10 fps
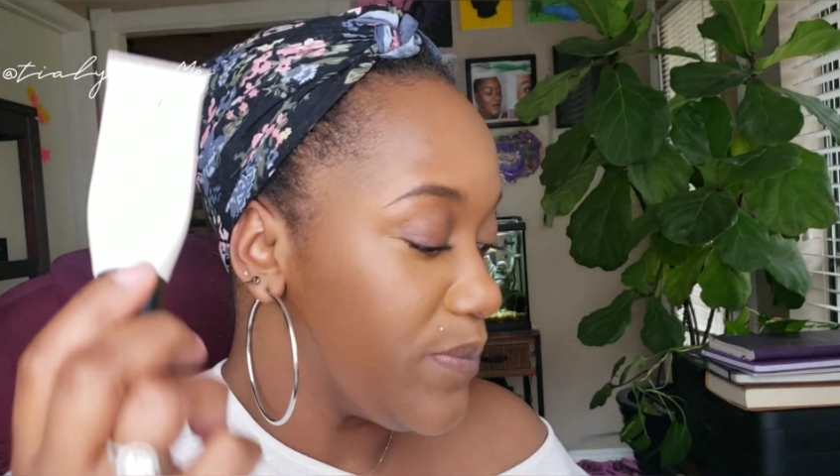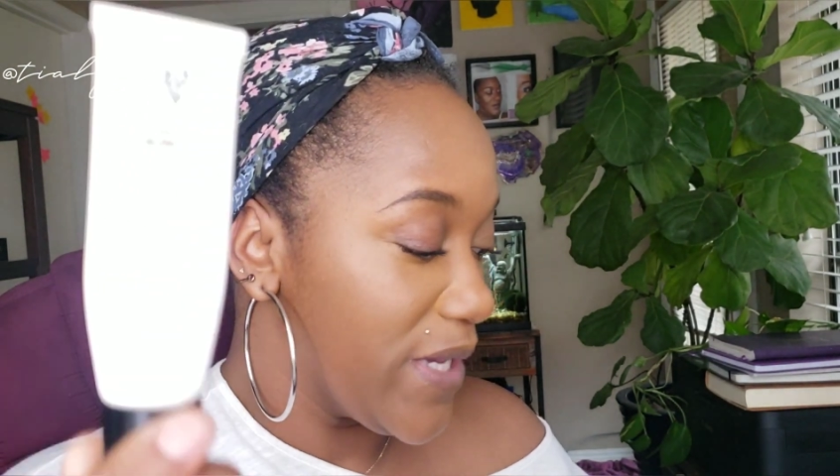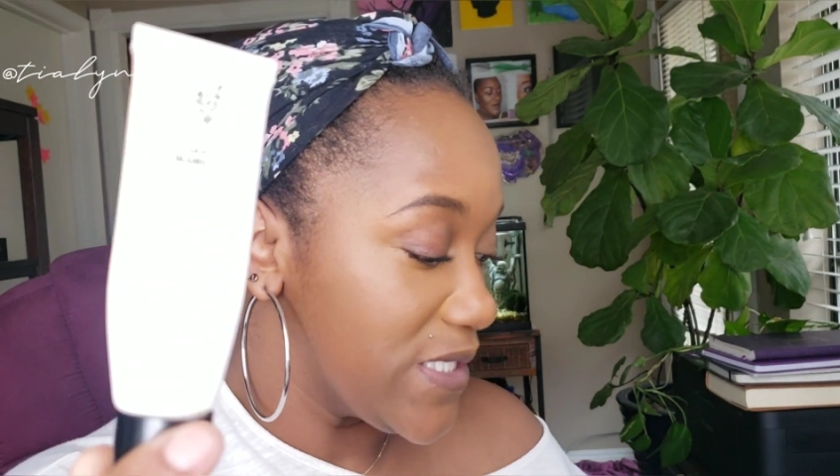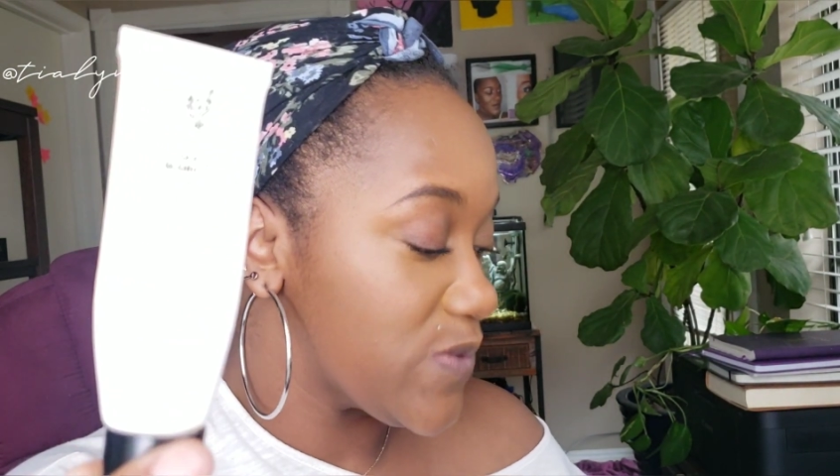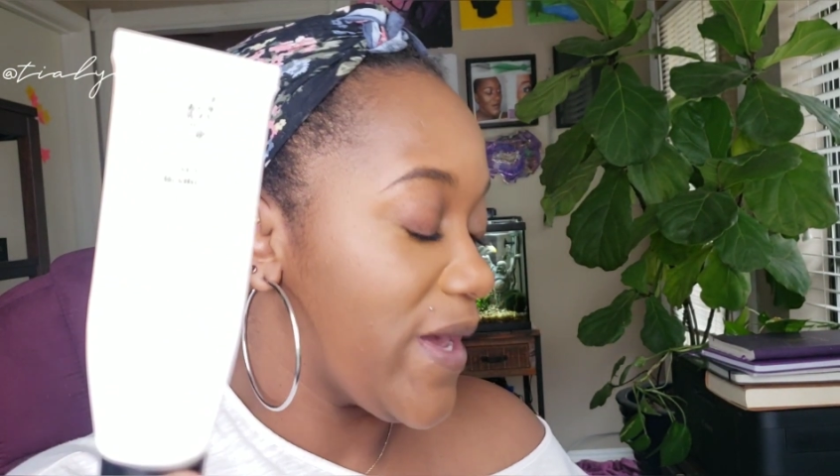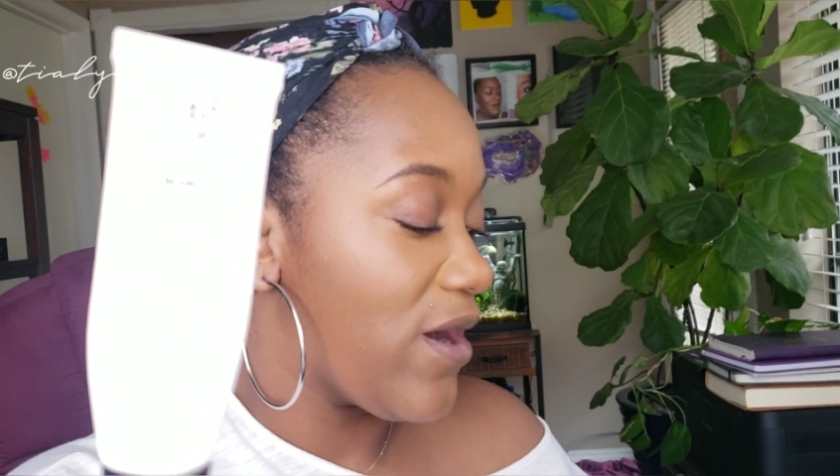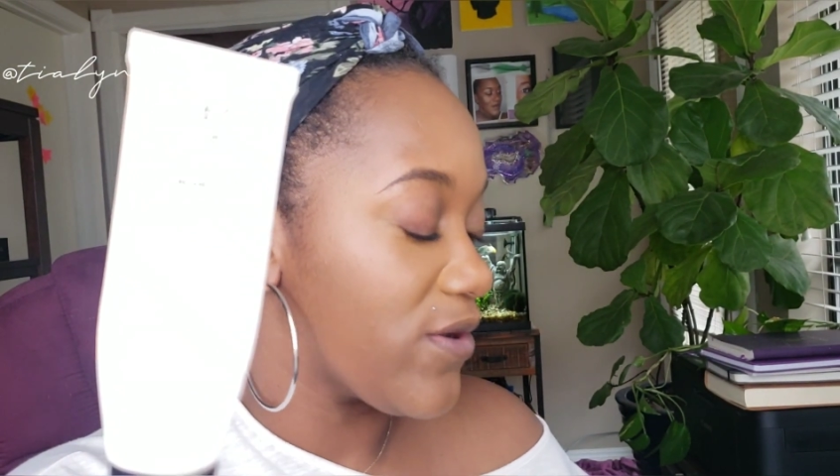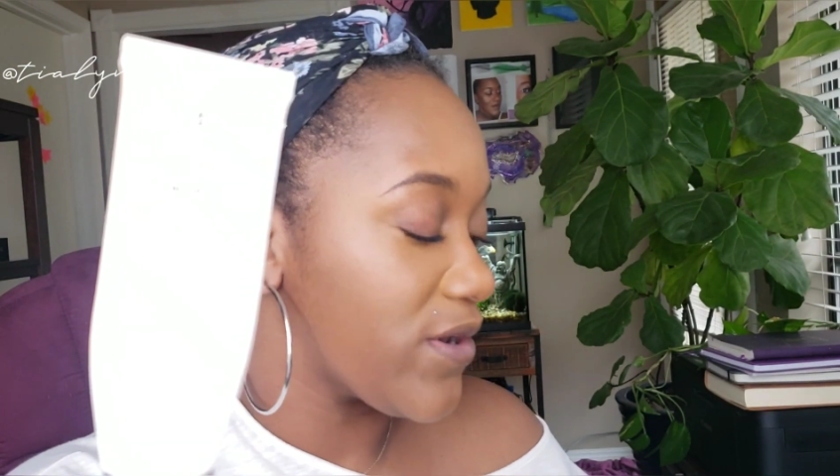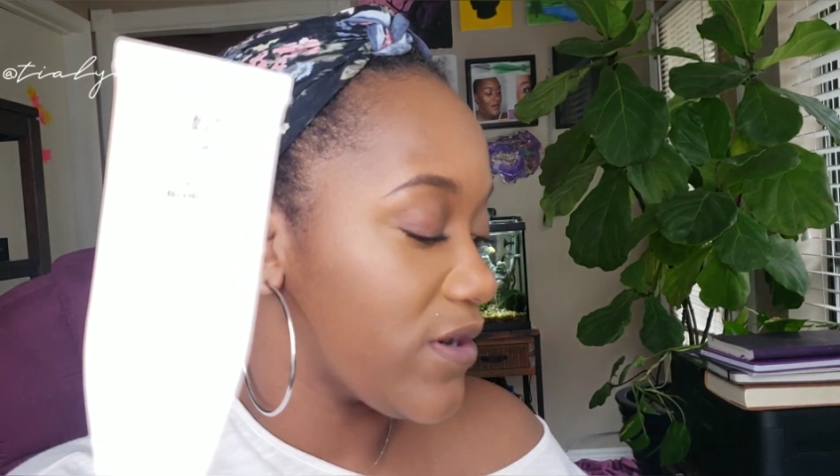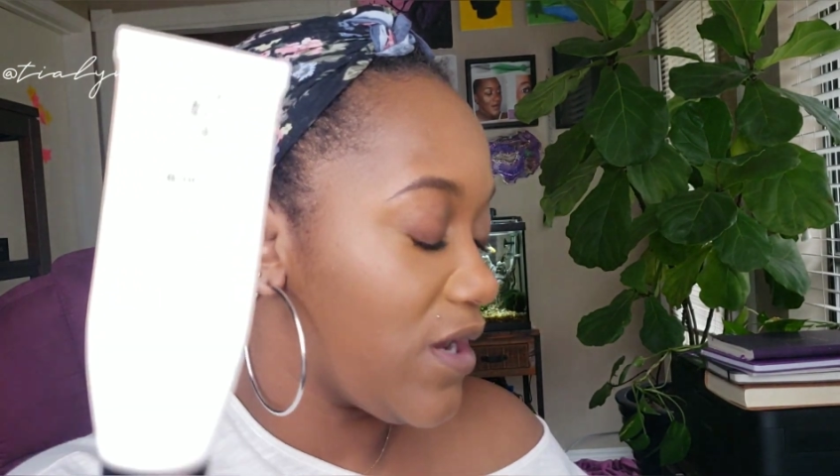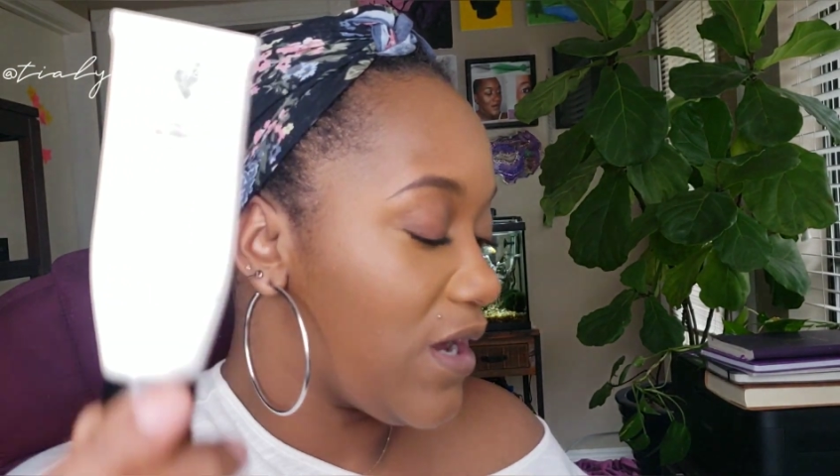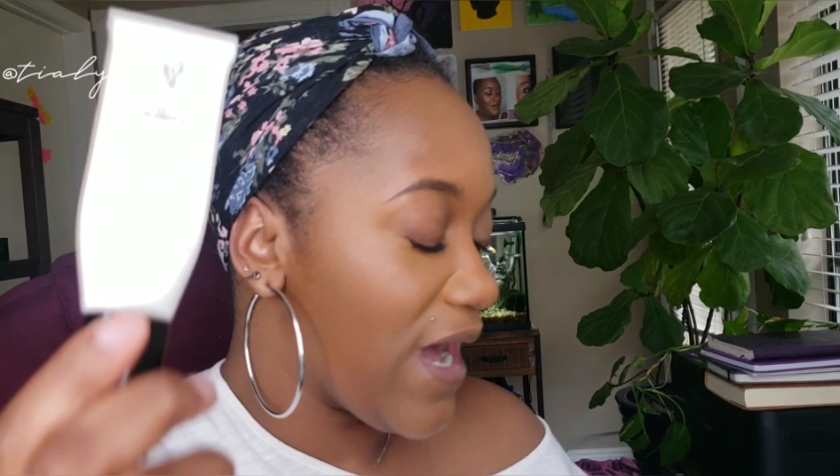base powder.